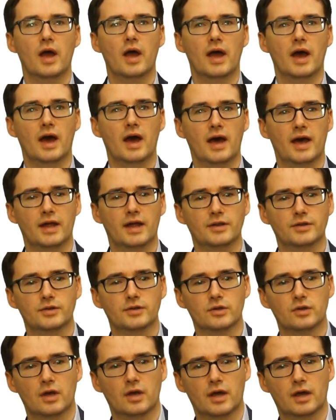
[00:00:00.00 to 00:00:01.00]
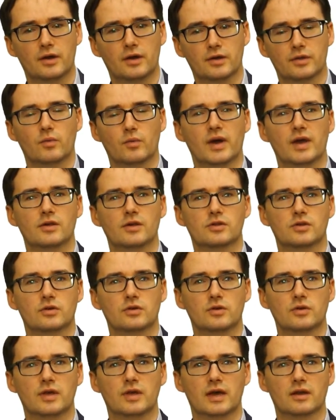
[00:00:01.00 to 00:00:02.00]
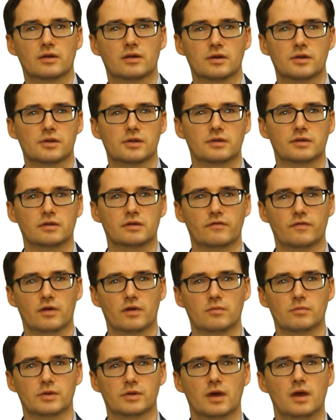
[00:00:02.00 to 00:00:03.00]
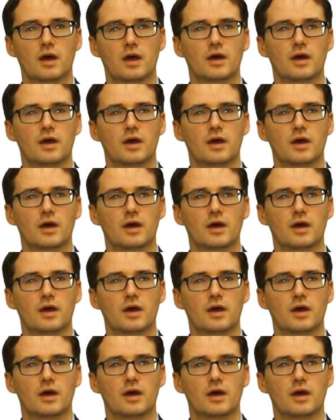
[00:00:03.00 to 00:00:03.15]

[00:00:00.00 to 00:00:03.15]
And another way is to get consulting firms.